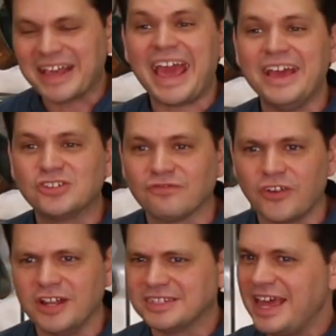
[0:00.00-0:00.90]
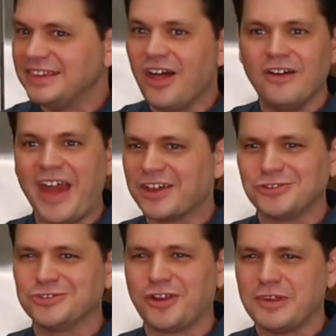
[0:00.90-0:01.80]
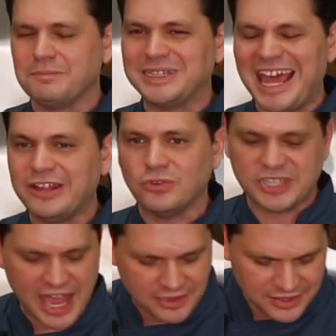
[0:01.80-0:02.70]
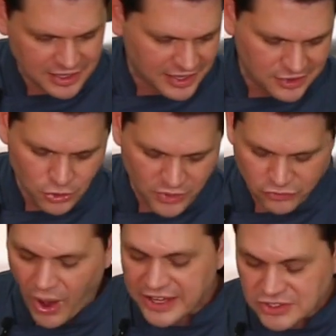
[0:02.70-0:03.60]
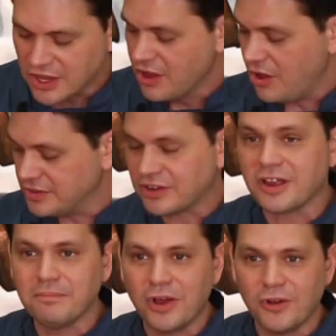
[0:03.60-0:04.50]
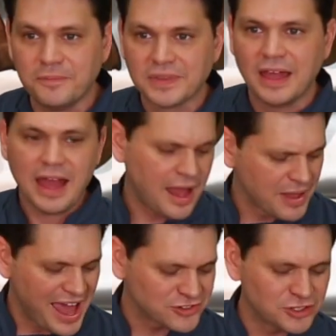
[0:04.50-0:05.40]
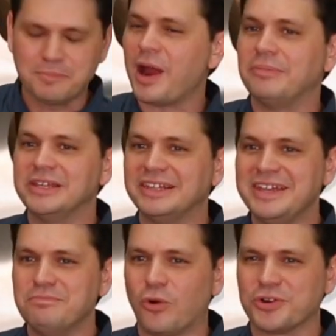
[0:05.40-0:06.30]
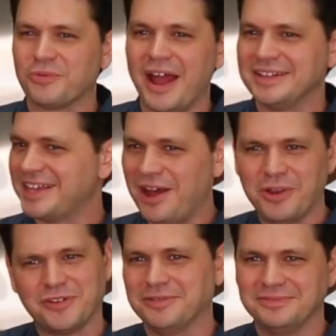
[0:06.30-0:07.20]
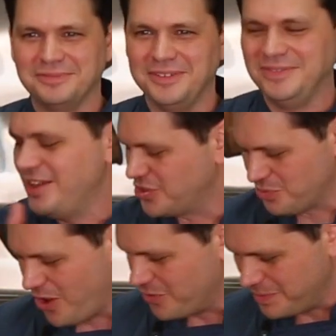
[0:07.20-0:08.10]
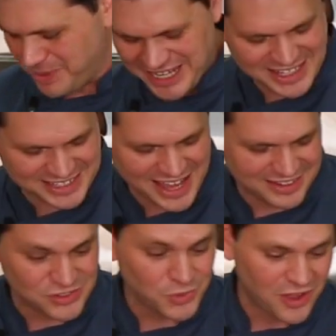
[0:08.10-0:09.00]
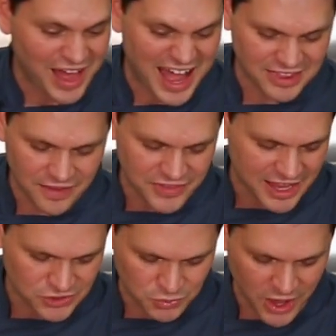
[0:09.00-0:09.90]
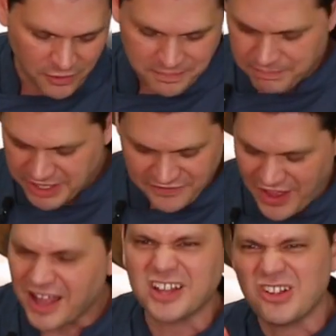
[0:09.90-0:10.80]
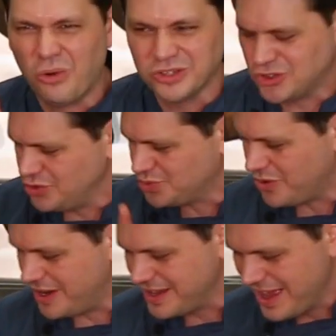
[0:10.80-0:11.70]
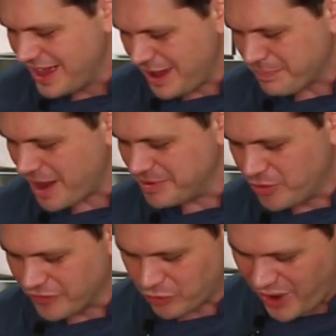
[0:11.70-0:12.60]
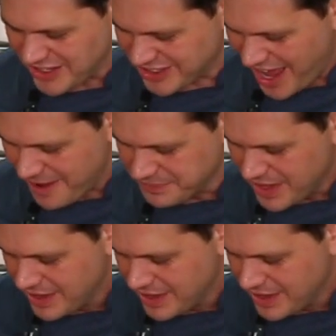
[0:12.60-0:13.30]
my Cajun friends, they love actually serving potato salad in lieu of rice on their gumbo. I'd actually probably lean more to rice. However, nothing wrong with potato salad as well. I love that as well. But if I could only choose one, I'm probably more of a rice guy.